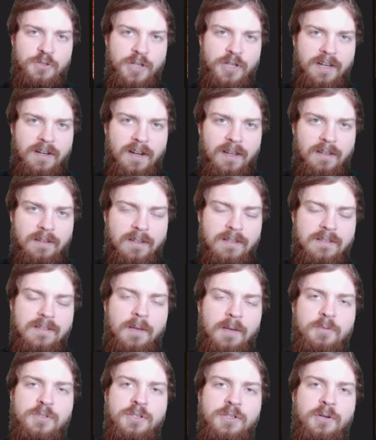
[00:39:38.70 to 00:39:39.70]
for checking out
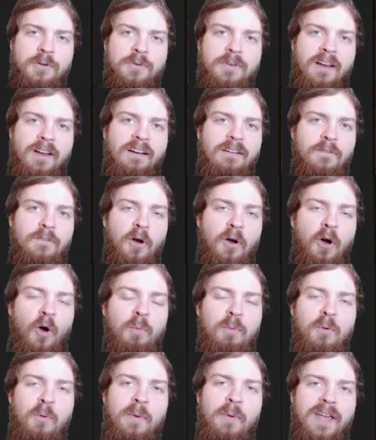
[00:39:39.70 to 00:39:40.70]
this episode of
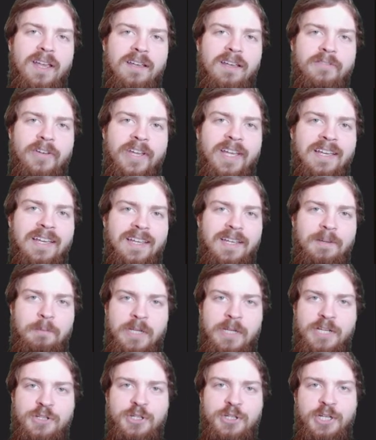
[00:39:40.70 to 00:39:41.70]
Opal Wave
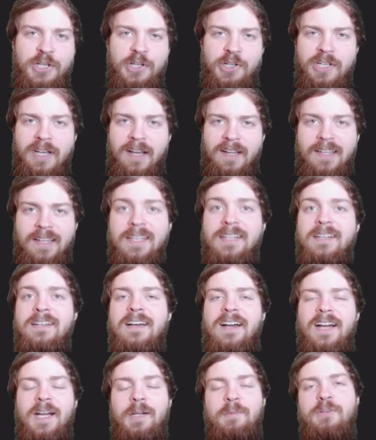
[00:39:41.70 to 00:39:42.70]
MTG.
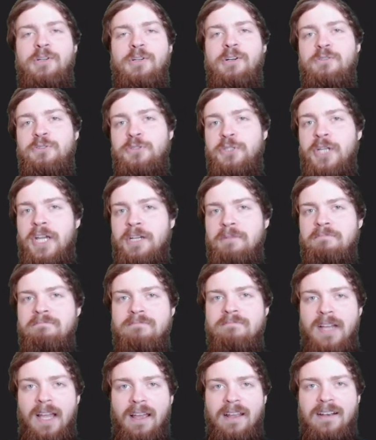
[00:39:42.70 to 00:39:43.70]
Again, I'm your host
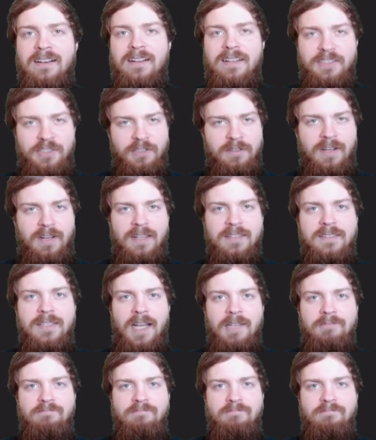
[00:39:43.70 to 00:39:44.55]
Jacob, and until next